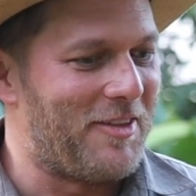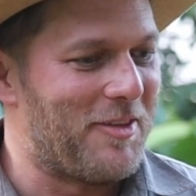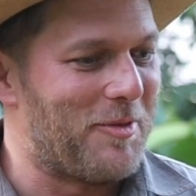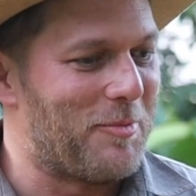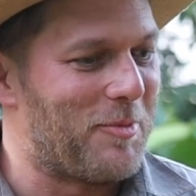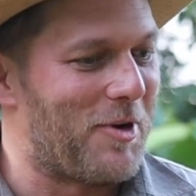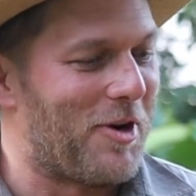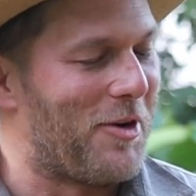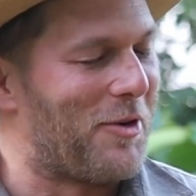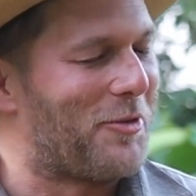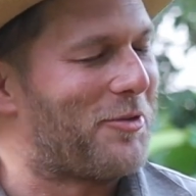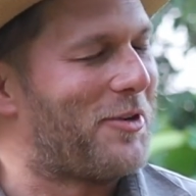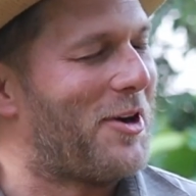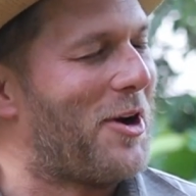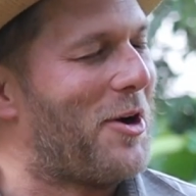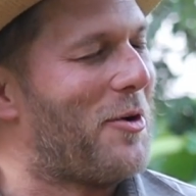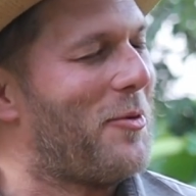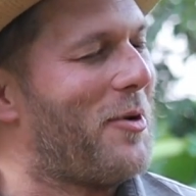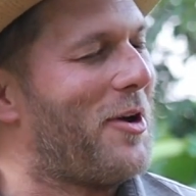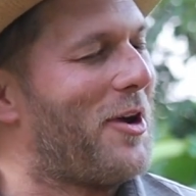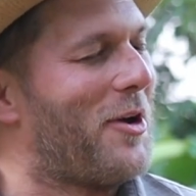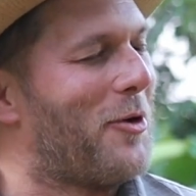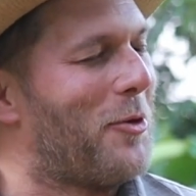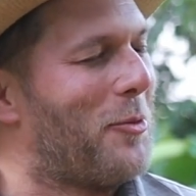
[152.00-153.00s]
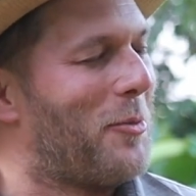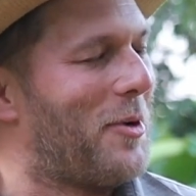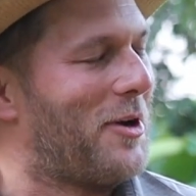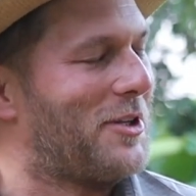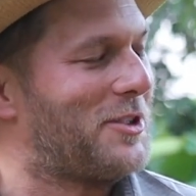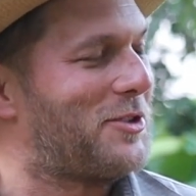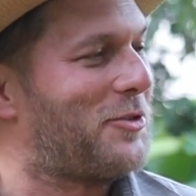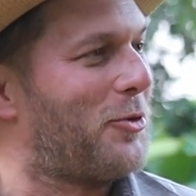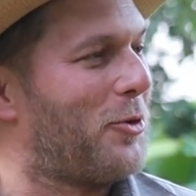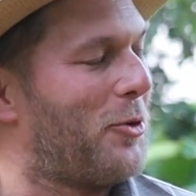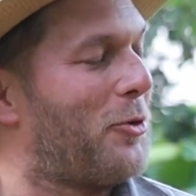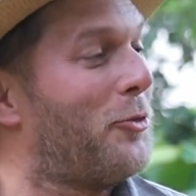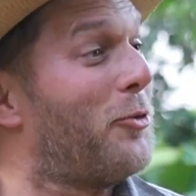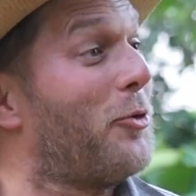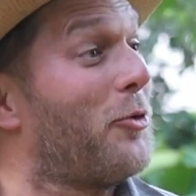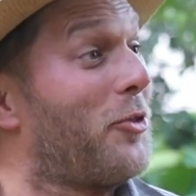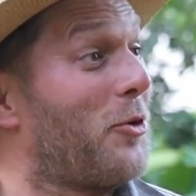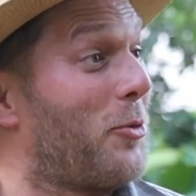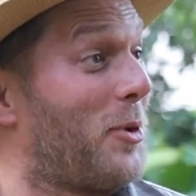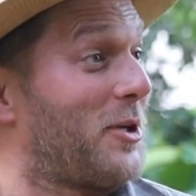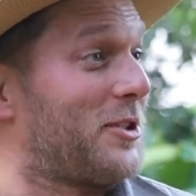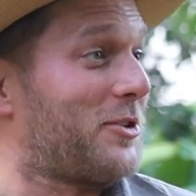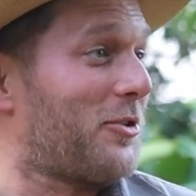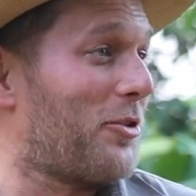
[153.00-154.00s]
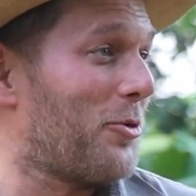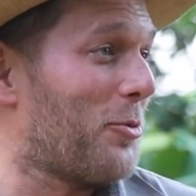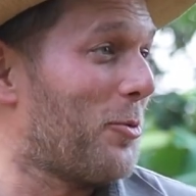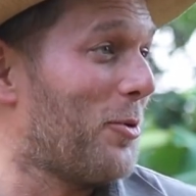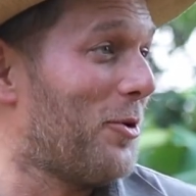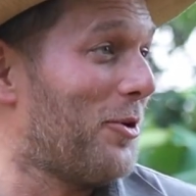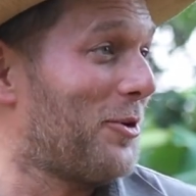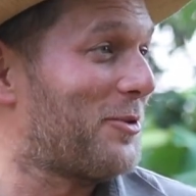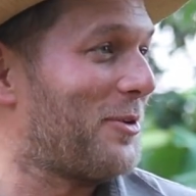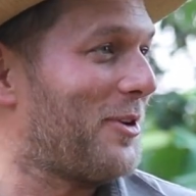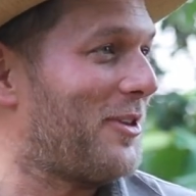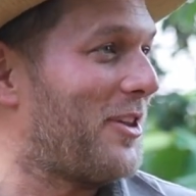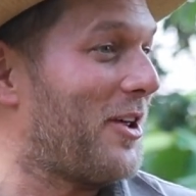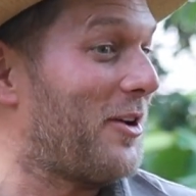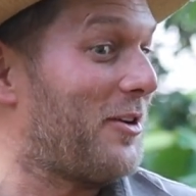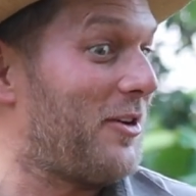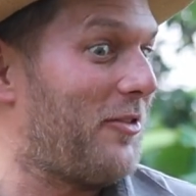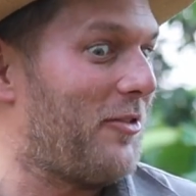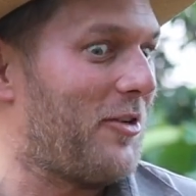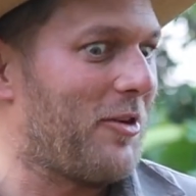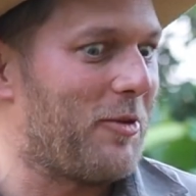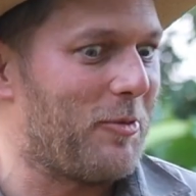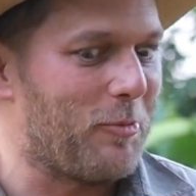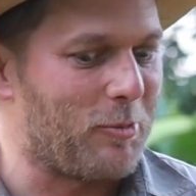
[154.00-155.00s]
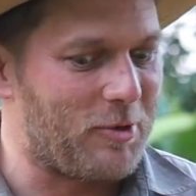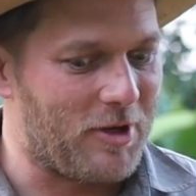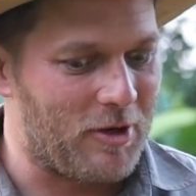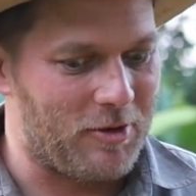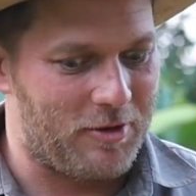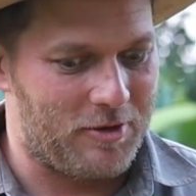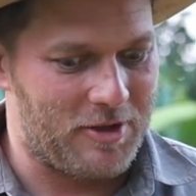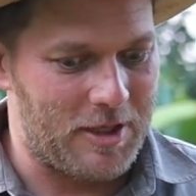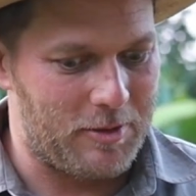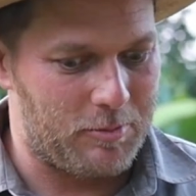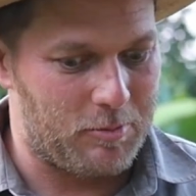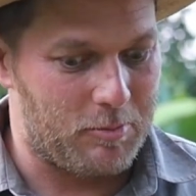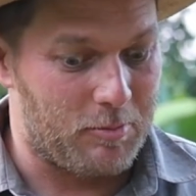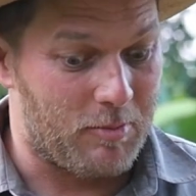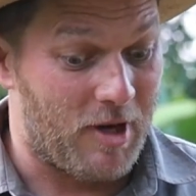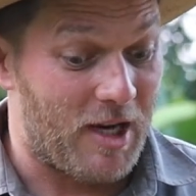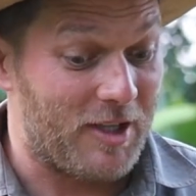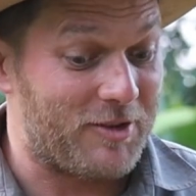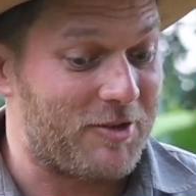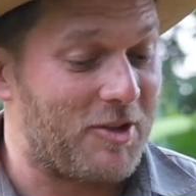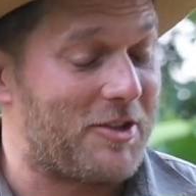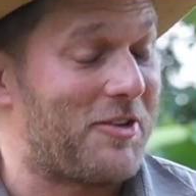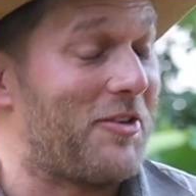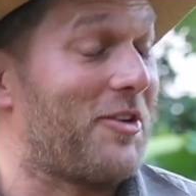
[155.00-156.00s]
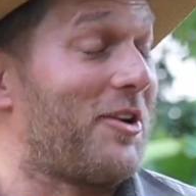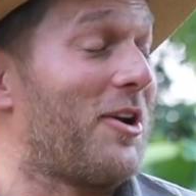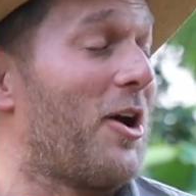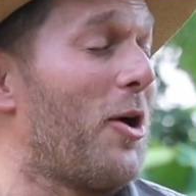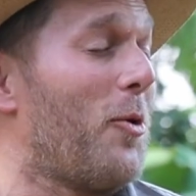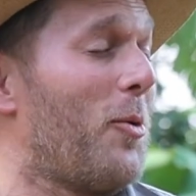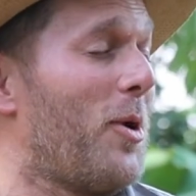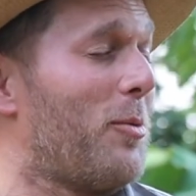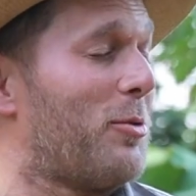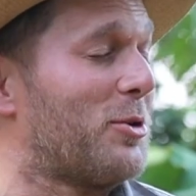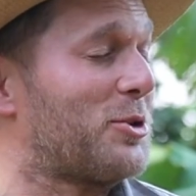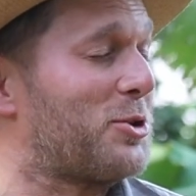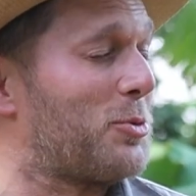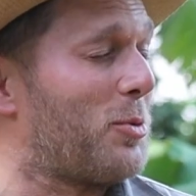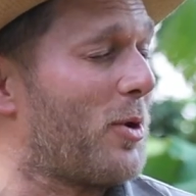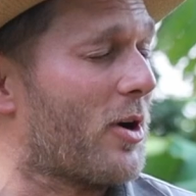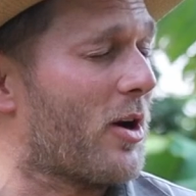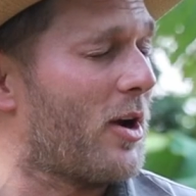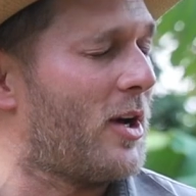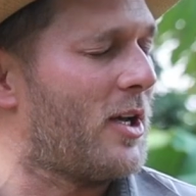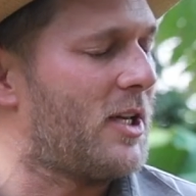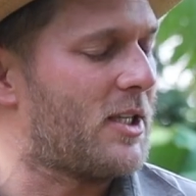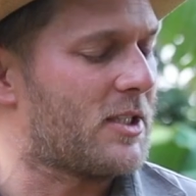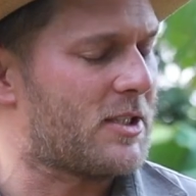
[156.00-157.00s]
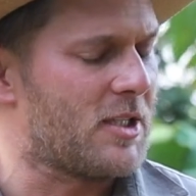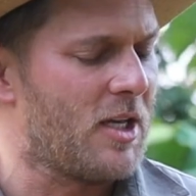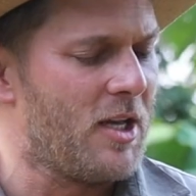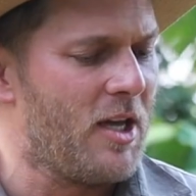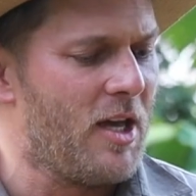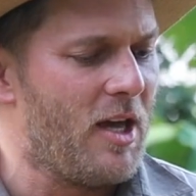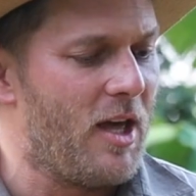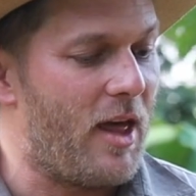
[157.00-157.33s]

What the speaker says: the middle of nowhere, almost for the rest of the world, so they might not even know where Botswana is.